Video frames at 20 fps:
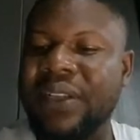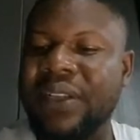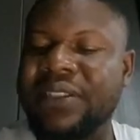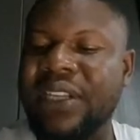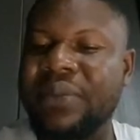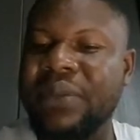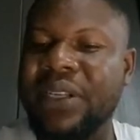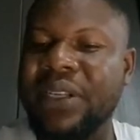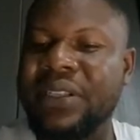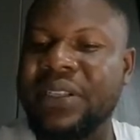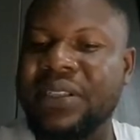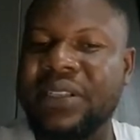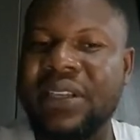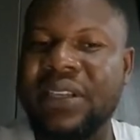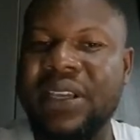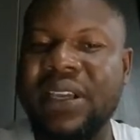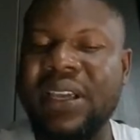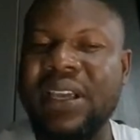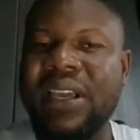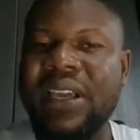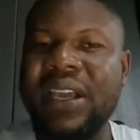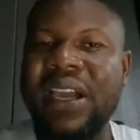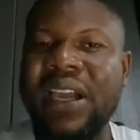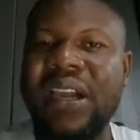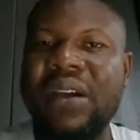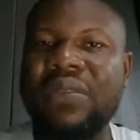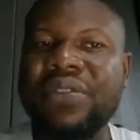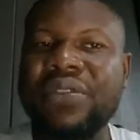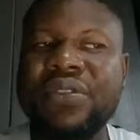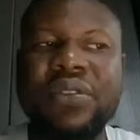10 minutes, I
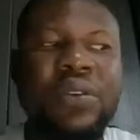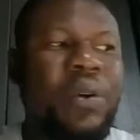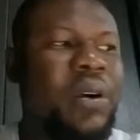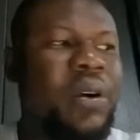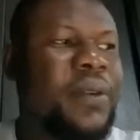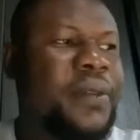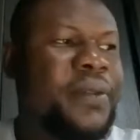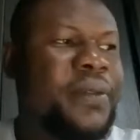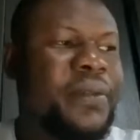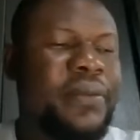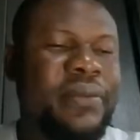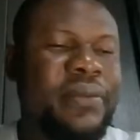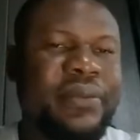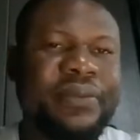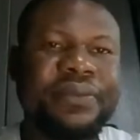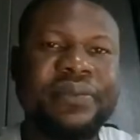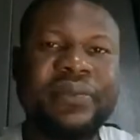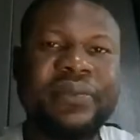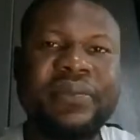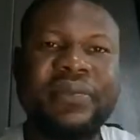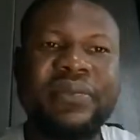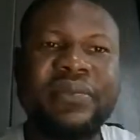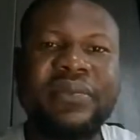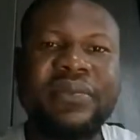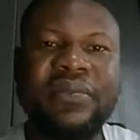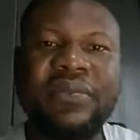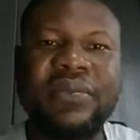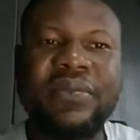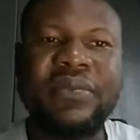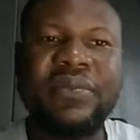want to go off.
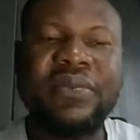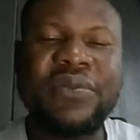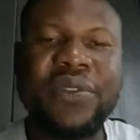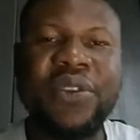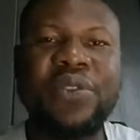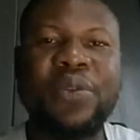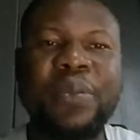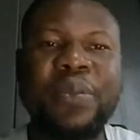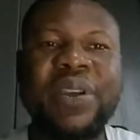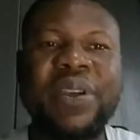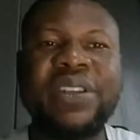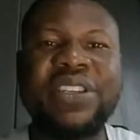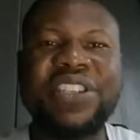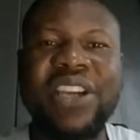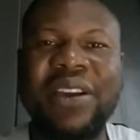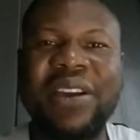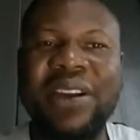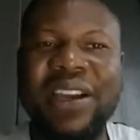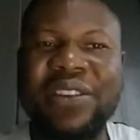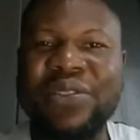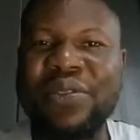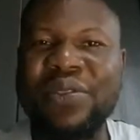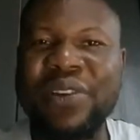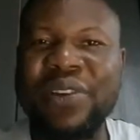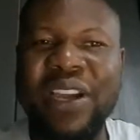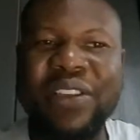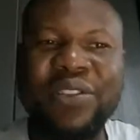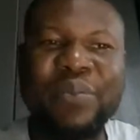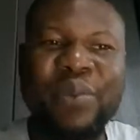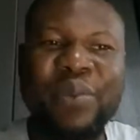So you could be in the shower and
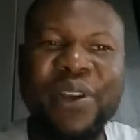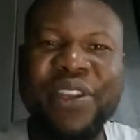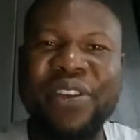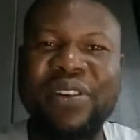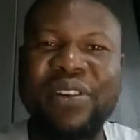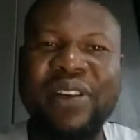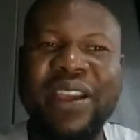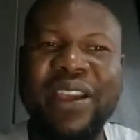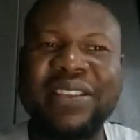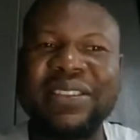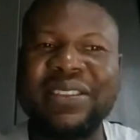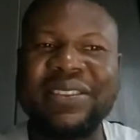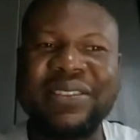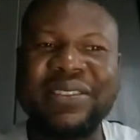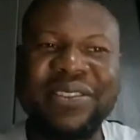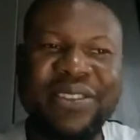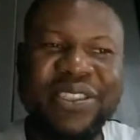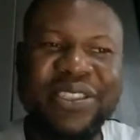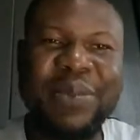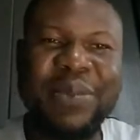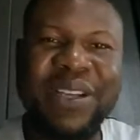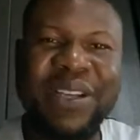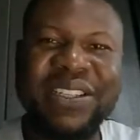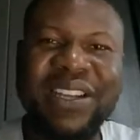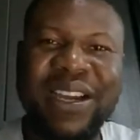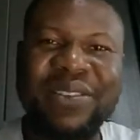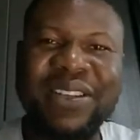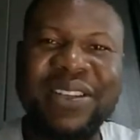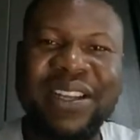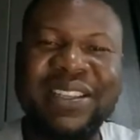you boil your rice. Just imagine
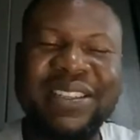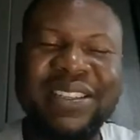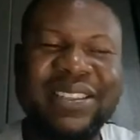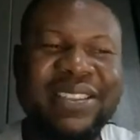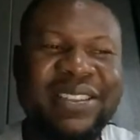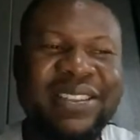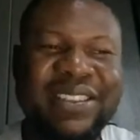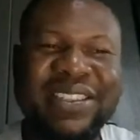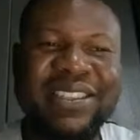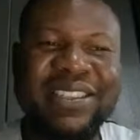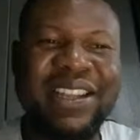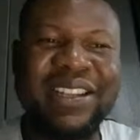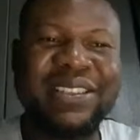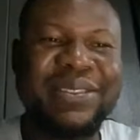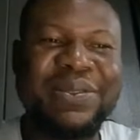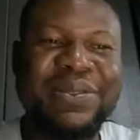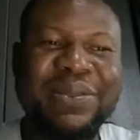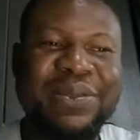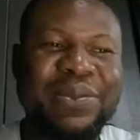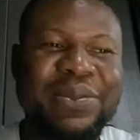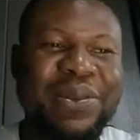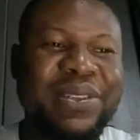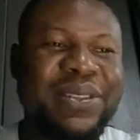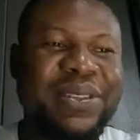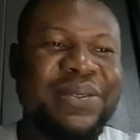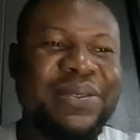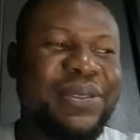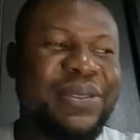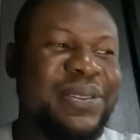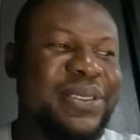how that is. Isn't that
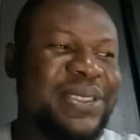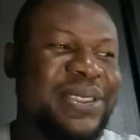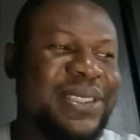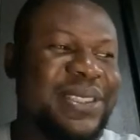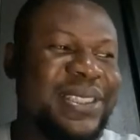wonderful?